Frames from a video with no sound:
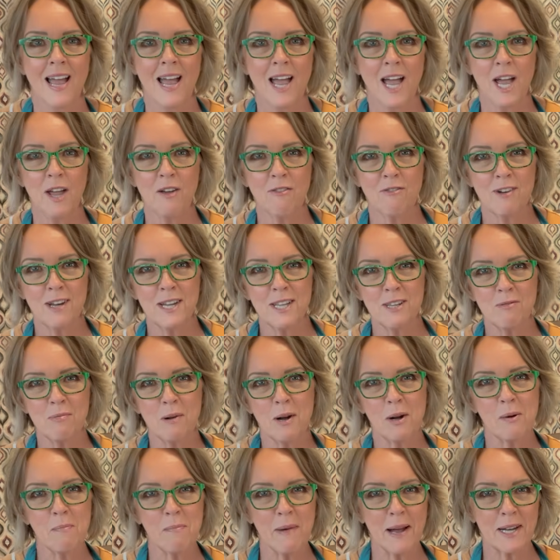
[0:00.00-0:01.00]
Hey friends,
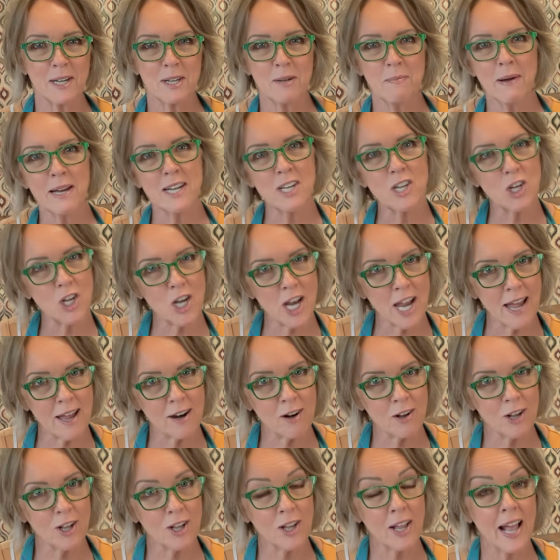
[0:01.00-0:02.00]
welcome back to my
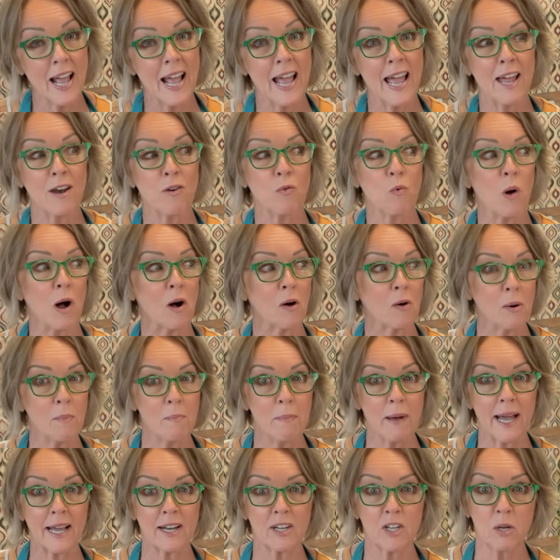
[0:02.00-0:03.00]
channel and welcome
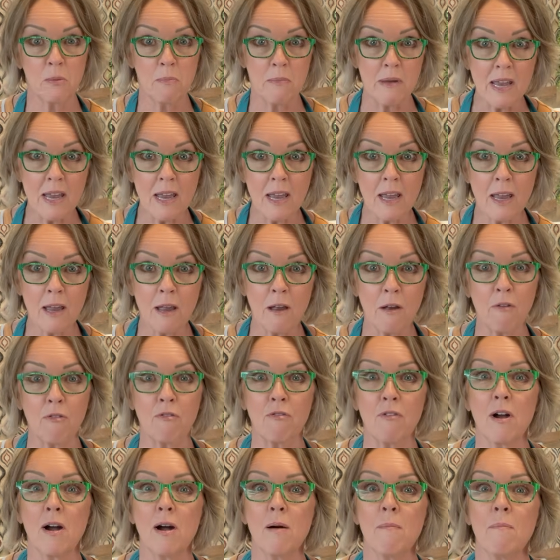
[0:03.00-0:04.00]
back to me
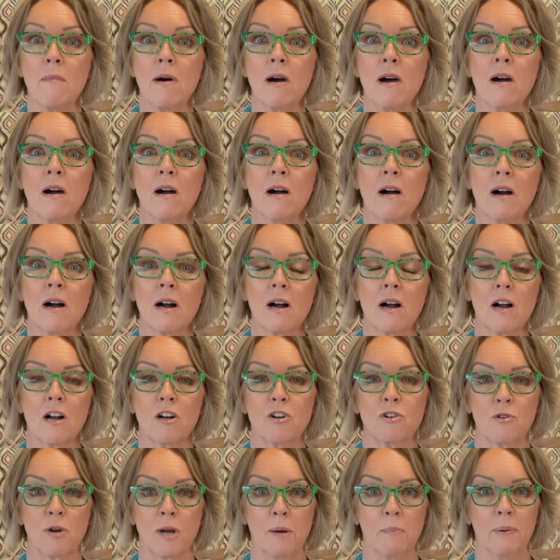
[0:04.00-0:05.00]
from our
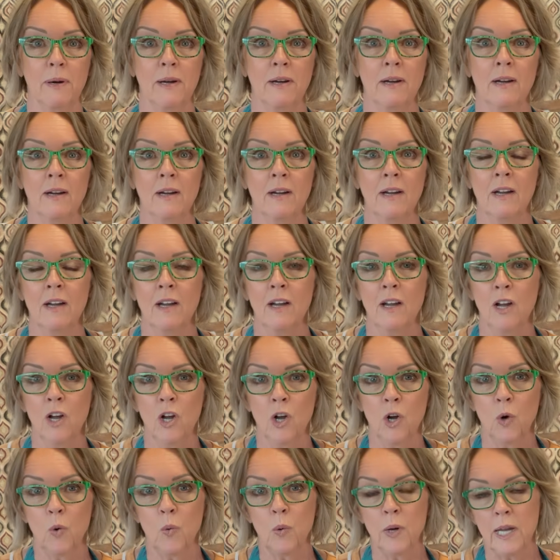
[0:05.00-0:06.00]
trip.
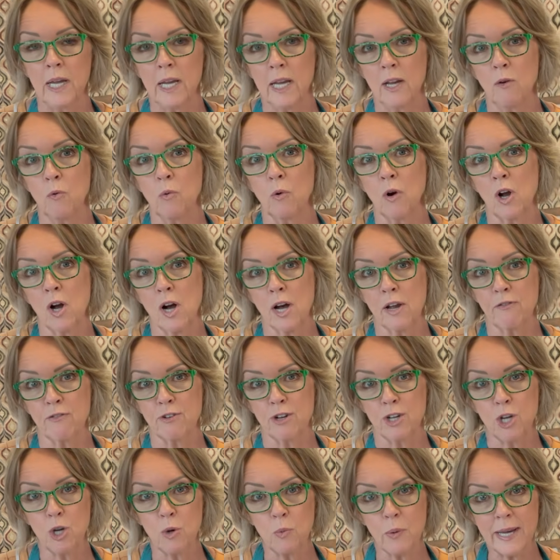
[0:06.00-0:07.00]
We were gone for
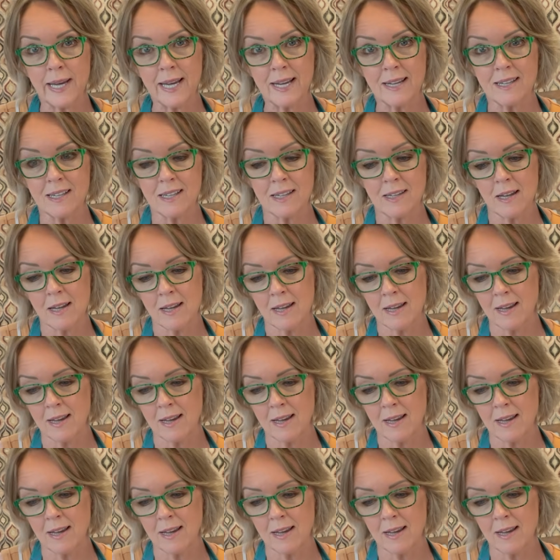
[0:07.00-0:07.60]
2 weeks.